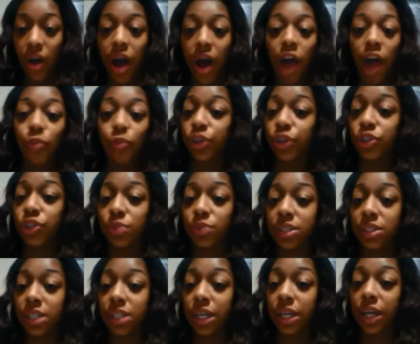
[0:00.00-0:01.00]
of what you would
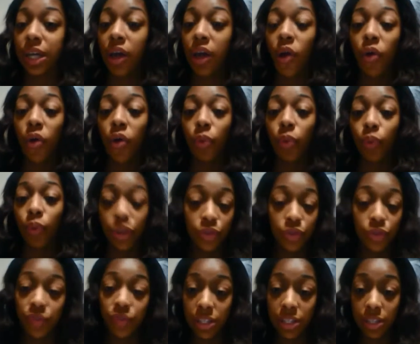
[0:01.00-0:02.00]
see when
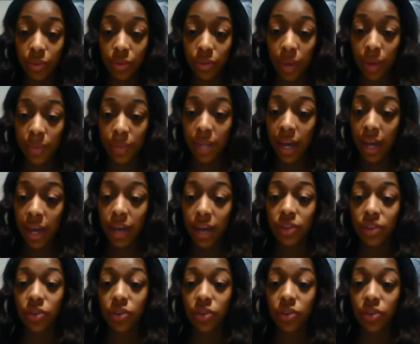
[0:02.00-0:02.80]
you visit the website.